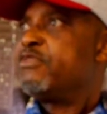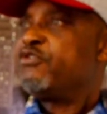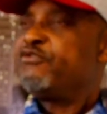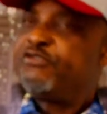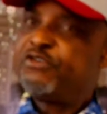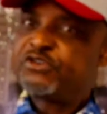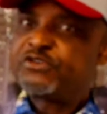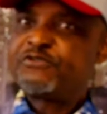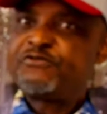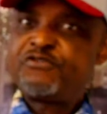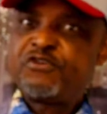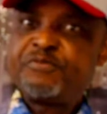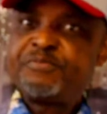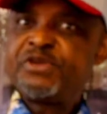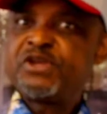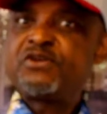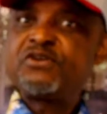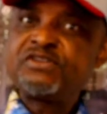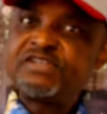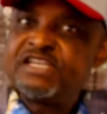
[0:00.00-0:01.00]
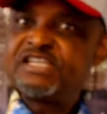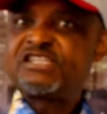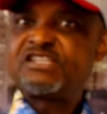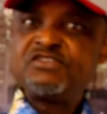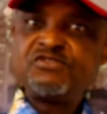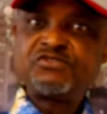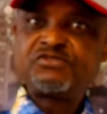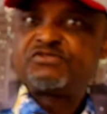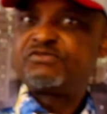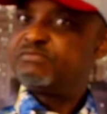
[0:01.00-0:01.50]
first of all, because there's
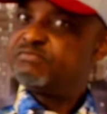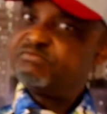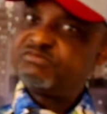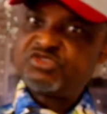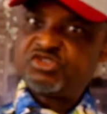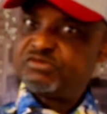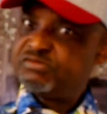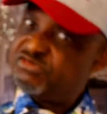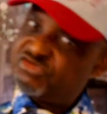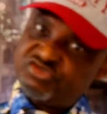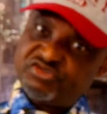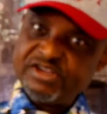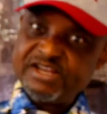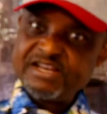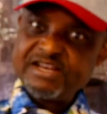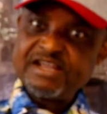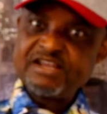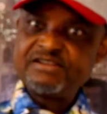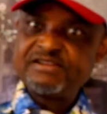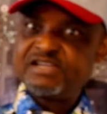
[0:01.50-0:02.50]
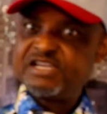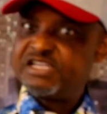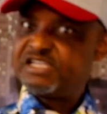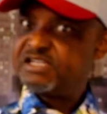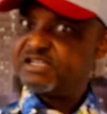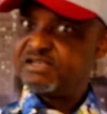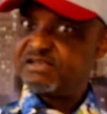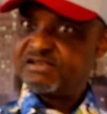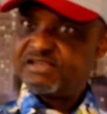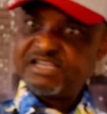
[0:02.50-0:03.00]
no trading
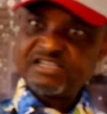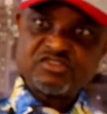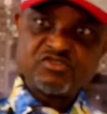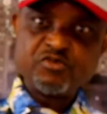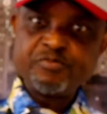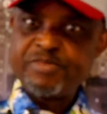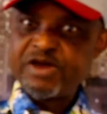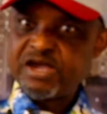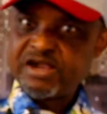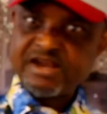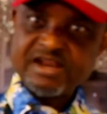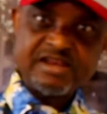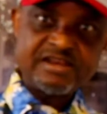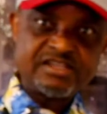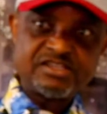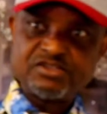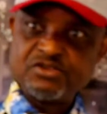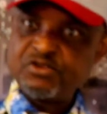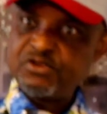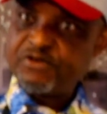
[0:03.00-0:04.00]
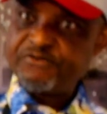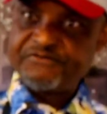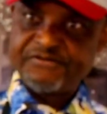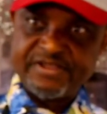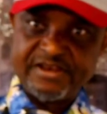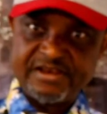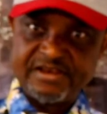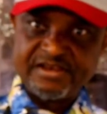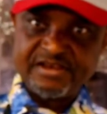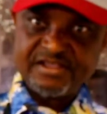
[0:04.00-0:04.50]
education, there's no background, there's no
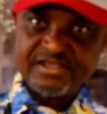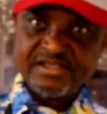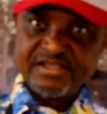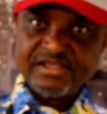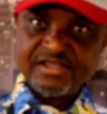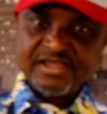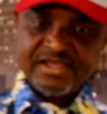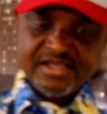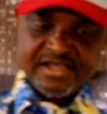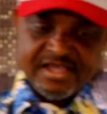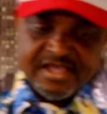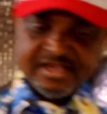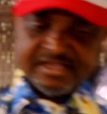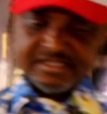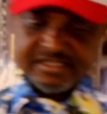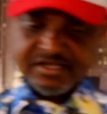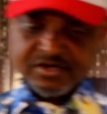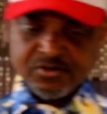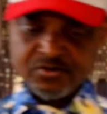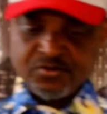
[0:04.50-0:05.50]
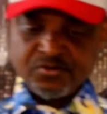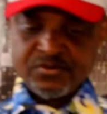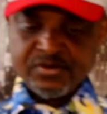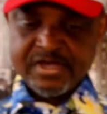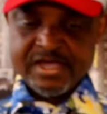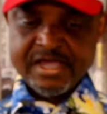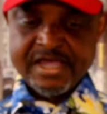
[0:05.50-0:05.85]
nothing. So